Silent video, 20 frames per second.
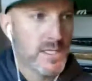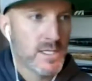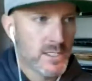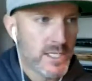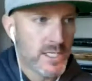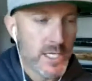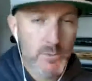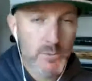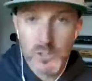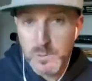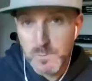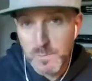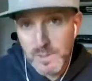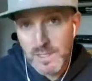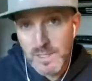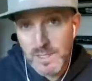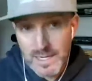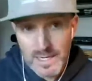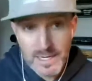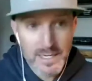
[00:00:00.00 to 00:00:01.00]
keywords but
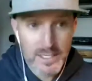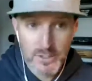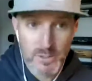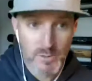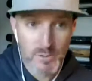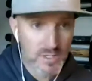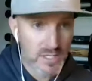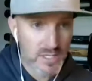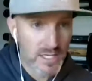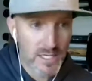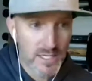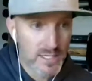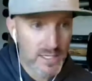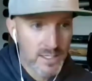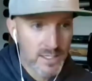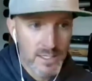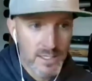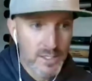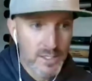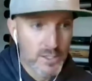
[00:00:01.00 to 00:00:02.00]
I, I agree with ken
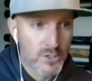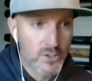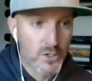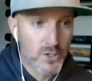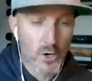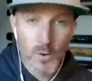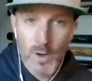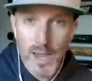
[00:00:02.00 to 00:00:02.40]
go